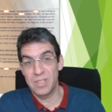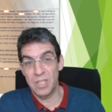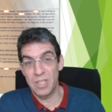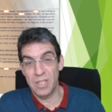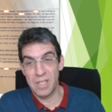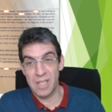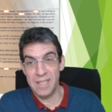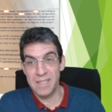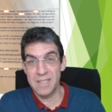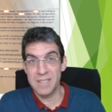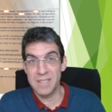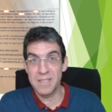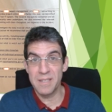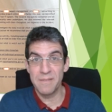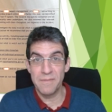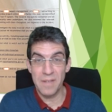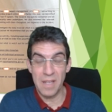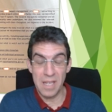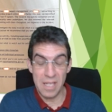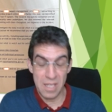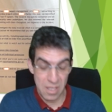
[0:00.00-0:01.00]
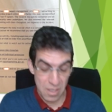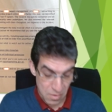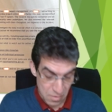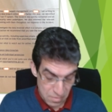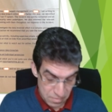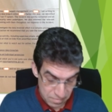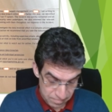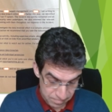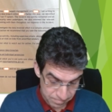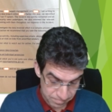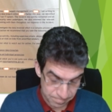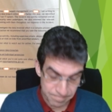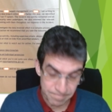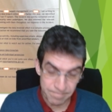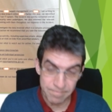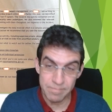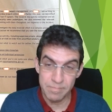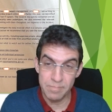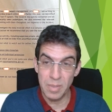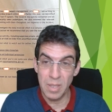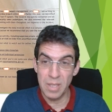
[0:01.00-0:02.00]
Okay, it doesn't affect you,
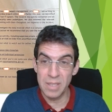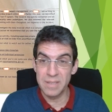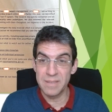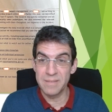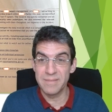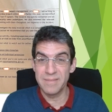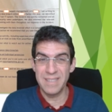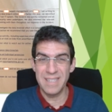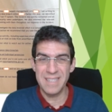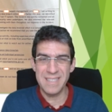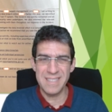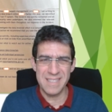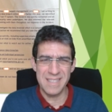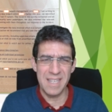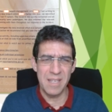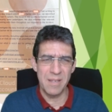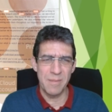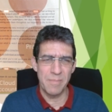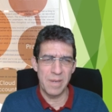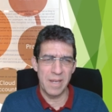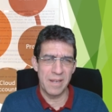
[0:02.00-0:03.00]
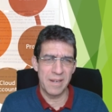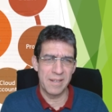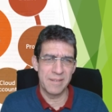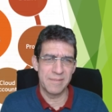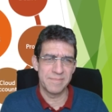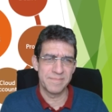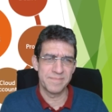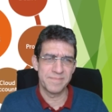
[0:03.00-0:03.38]
but let's think about it.